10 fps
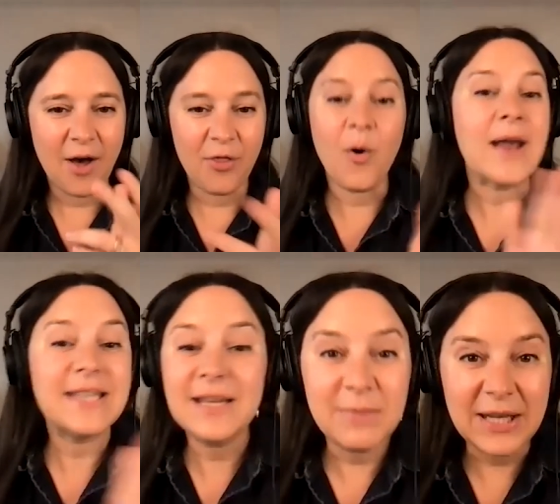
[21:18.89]
although i
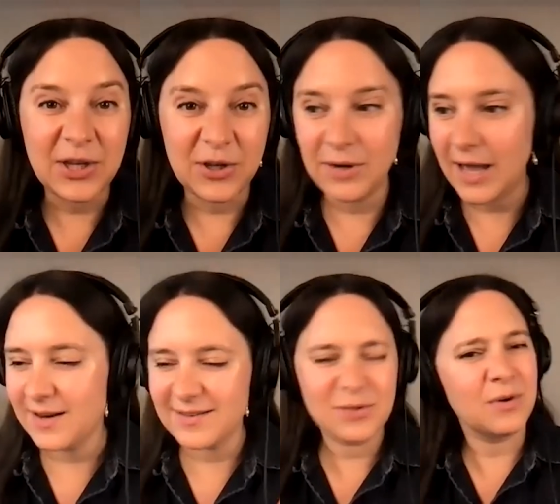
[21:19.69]
did meet you
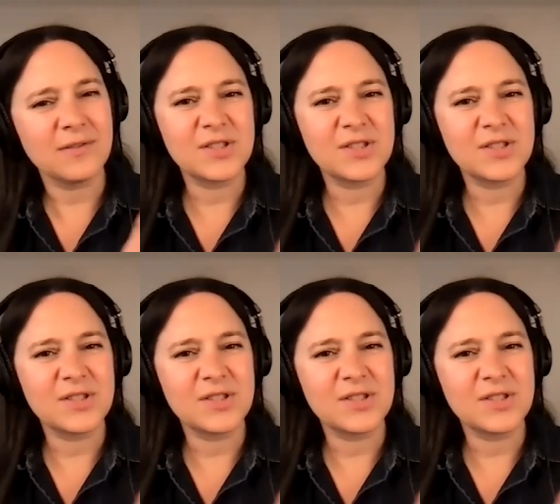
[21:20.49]
at a sort of